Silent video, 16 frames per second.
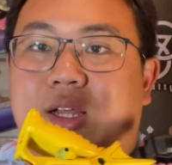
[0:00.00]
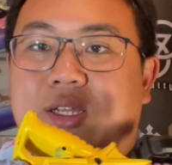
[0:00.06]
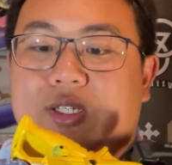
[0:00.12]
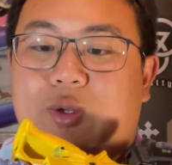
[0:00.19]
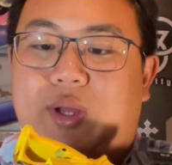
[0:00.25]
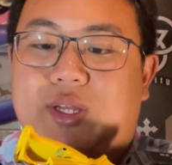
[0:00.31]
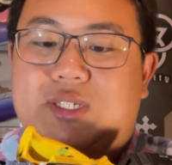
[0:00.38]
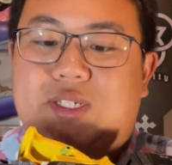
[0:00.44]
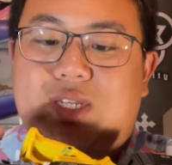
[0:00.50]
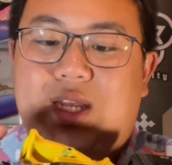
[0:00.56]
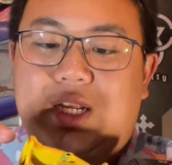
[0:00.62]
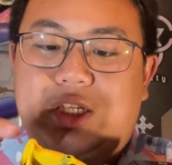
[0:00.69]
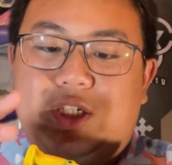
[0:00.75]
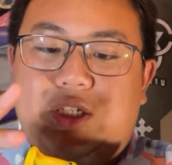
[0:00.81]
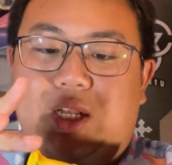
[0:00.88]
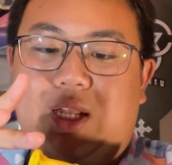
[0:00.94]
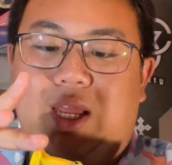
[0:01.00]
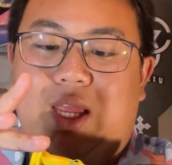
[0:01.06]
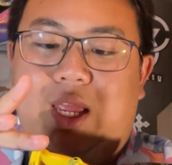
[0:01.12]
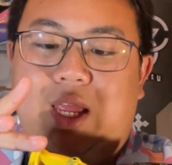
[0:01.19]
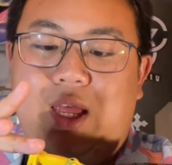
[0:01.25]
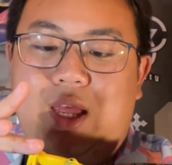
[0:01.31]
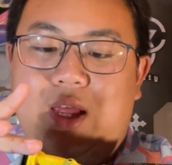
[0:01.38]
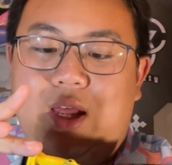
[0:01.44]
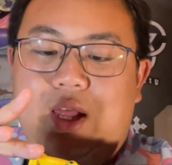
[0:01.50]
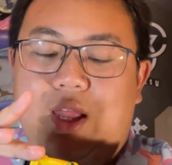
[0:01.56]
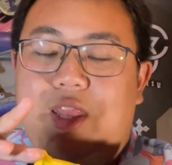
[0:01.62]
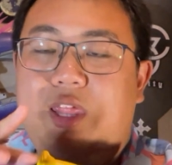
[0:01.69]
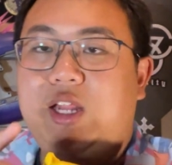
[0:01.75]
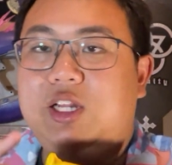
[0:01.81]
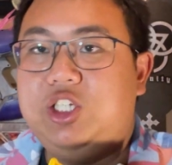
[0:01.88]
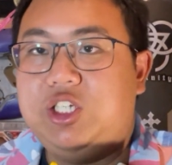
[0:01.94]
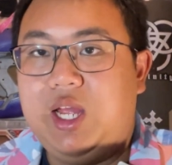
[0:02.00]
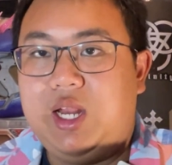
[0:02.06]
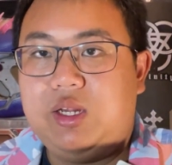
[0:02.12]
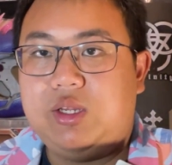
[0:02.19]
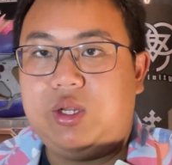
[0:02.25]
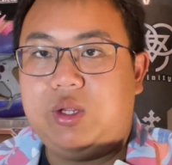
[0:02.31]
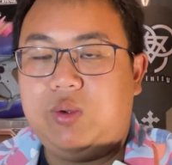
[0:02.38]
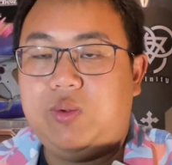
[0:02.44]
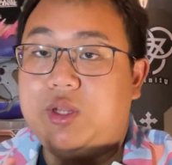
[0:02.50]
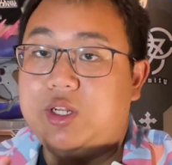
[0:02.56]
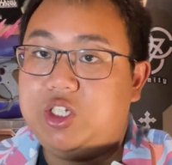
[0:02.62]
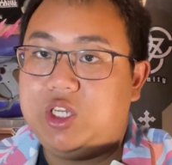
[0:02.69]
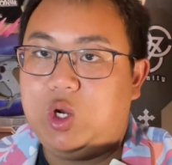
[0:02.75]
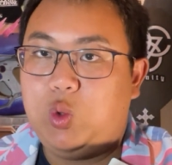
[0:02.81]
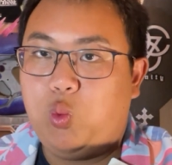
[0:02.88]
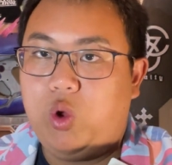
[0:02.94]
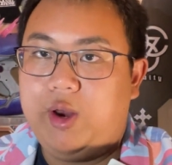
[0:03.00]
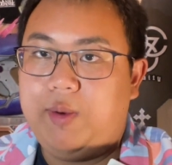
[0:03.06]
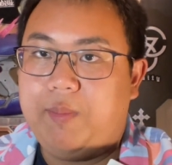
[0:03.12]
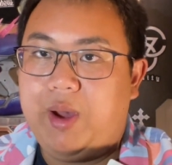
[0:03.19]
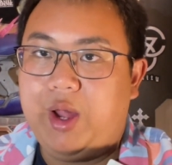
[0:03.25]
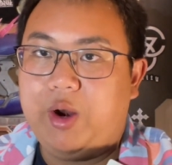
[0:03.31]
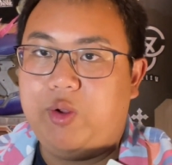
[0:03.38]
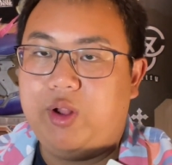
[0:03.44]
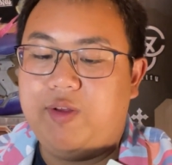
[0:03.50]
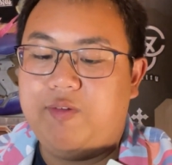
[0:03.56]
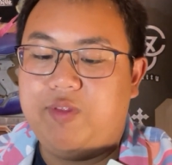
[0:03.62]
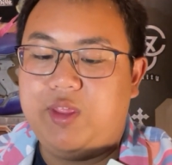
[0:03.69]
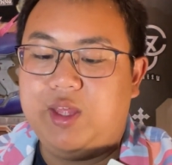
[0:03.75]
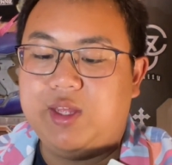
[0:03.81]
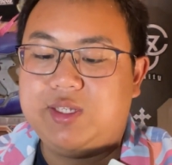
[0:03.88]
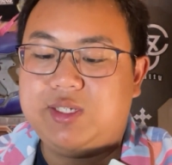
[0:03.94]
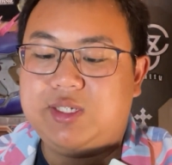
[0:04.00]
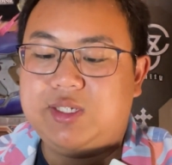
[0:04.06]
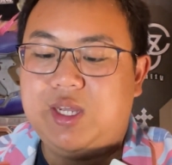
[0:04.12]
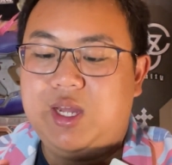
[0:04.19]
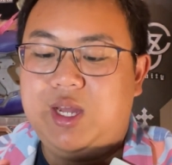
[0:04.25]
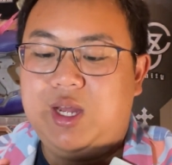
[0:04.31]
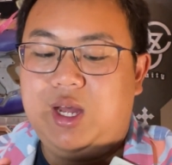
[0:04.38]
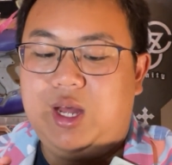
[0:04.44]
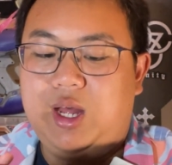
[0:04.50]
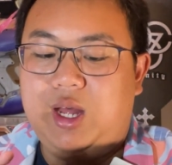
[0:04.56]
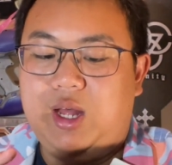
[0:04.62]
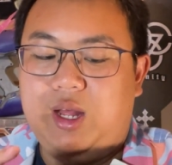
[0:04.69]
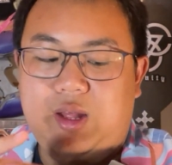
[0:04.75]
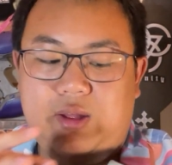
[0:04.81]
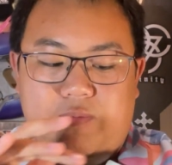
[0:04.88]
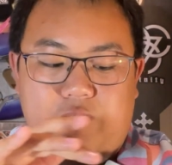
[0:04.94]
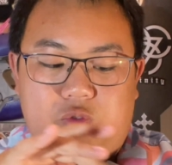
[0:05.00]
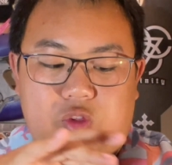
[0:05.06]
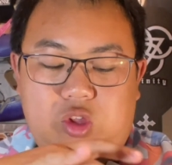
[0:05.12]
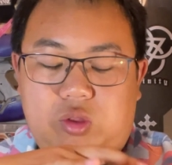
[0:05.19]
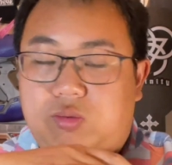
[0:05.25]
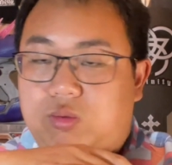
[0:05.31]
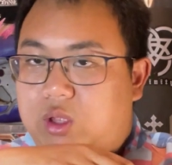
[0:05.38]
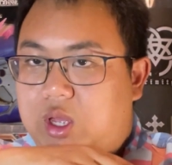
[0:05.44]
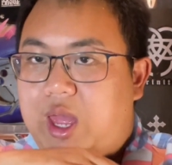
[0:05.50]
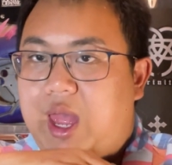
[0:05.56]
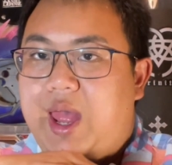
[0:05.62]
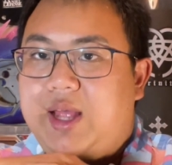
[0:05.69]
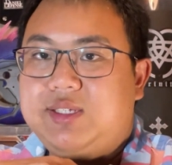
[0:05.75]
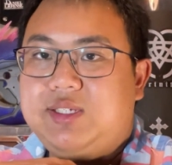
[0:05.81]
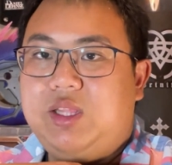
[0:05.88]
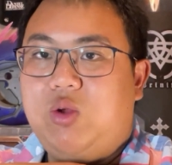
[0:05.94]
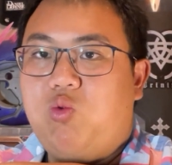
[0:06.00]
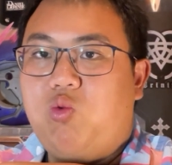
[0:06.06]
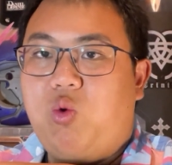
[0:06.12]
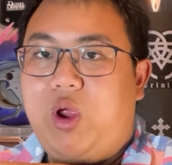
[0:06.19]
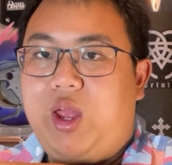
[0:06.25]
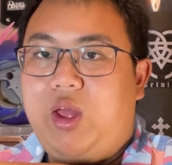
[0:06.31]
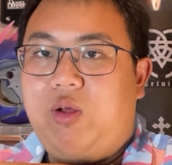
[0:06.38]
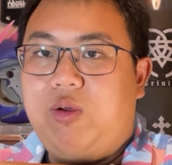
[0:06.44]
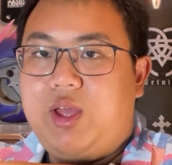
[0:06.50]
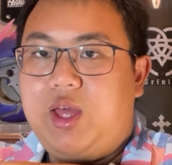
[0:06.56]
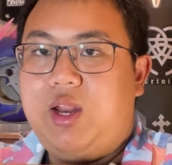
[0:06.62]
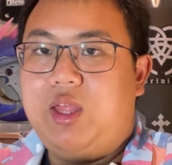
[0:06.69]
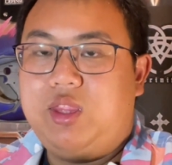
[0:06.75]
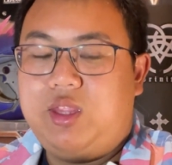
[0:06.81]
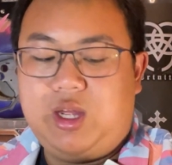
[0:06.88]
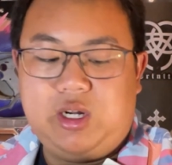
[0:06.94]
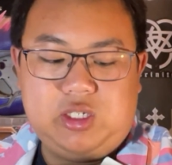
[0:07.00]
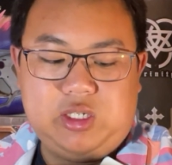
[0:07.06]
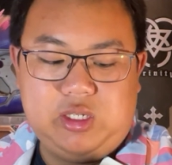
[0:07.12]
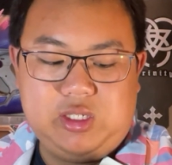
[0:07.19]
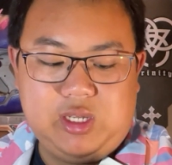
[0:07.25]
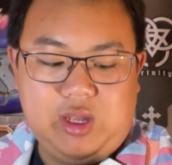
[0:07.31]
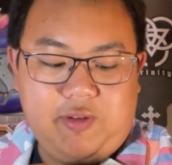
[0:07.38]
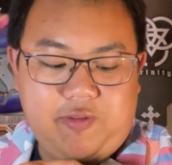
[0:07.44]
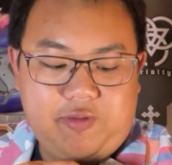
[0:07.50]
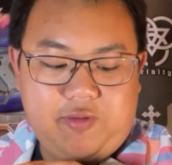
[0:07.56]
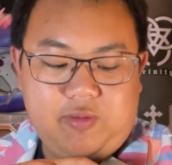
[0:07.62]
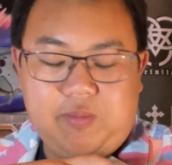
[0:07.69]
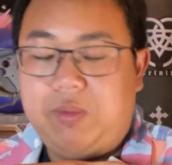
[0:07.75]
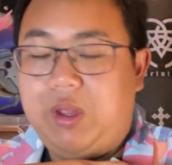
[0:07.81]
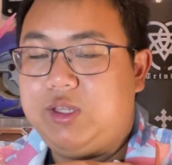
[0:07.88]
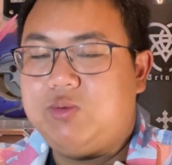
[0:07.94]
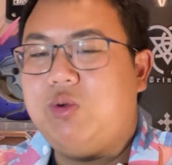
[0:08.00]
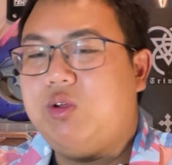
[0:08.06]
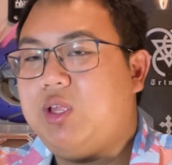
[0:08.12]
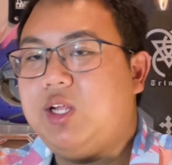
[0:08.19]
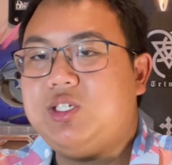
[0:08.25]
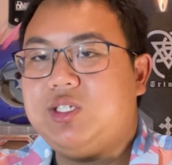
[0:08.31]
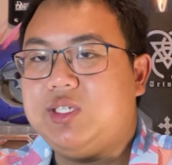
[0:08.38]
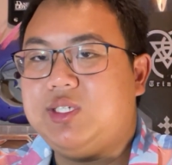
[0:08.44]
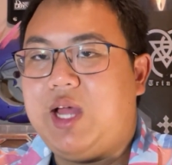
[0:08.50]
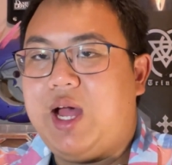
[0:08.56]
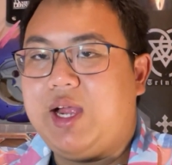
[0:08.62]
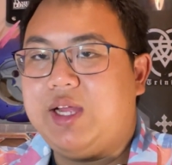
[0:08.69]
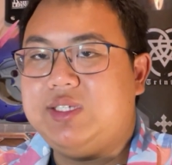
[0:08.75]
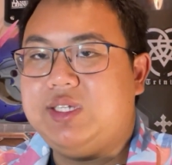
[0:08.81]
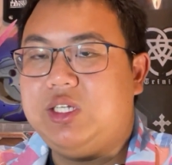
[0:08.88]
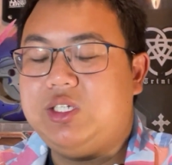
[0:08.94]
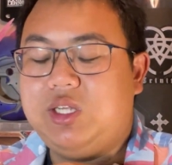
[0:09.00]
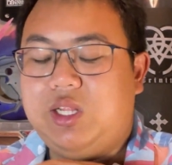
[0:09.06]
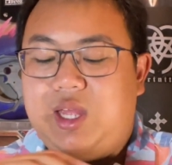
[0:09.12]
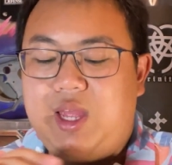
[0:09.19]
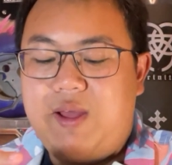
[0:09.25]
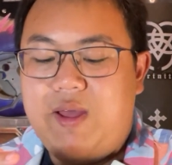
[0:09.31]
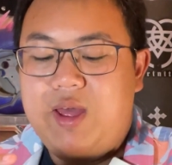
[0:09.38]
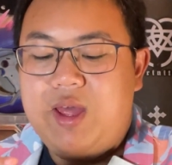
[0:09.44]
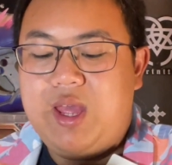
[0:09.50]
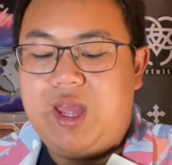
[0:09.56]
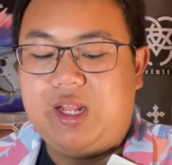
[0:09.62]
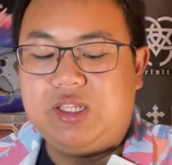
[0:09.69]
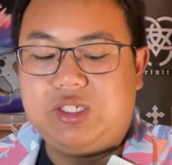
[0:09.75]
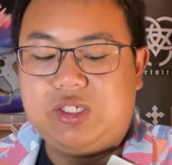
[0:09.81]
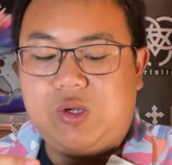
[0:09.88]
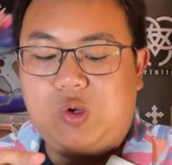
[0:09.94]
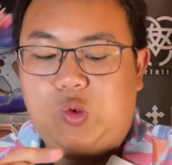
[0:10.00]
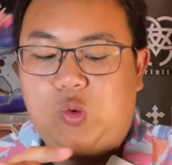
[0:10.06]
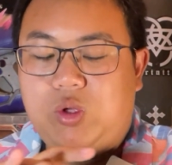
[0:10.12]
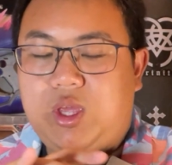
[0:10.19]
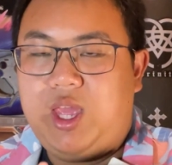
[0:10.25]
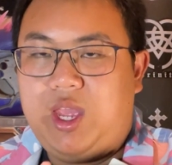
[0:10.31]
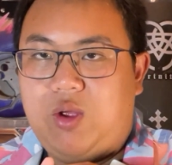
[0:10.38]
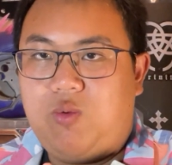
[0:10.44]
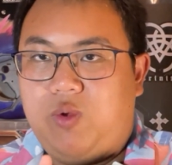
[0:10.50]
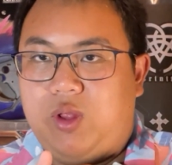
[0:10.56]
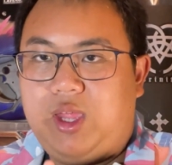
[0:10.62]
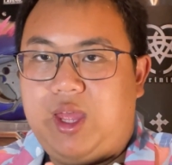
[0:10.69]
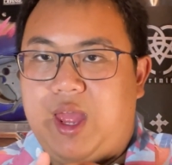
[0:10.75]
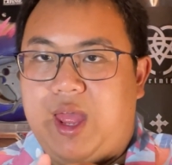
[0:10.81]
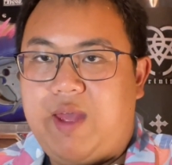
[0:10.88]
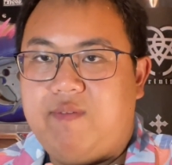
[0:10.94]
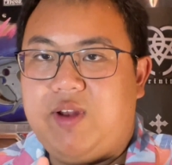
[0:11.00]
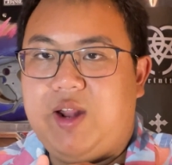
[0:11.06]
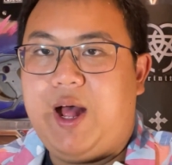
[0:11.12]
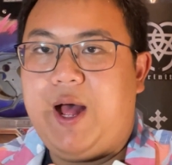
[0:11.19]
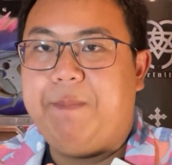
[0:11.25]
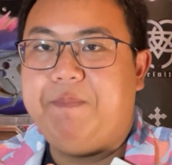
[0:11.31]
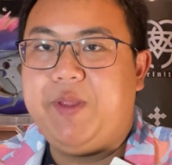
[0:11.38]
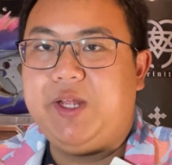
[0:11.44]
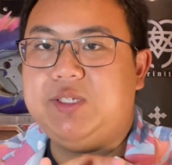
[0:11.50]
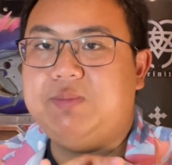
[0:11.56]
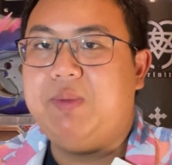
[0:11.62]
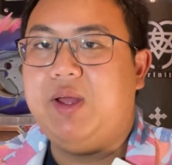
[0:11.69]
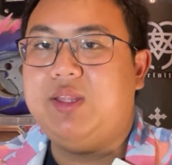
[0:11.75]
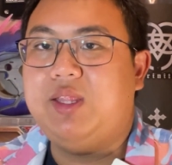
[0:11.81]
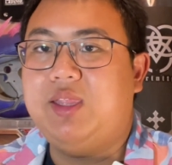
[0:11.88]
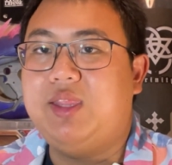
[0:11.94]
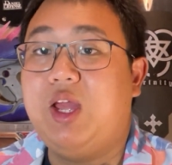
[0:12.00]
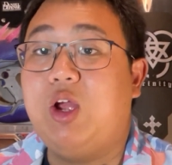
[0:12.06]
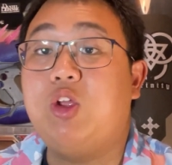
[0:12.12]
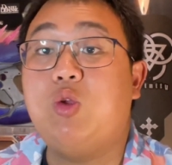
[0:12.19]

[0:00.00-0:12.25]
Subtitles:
So essentially the Gen 2 and the Gen 1 model of this has the rail kind of touch itself, will touch the sock essentially, and so you can't really have an optics mounted there.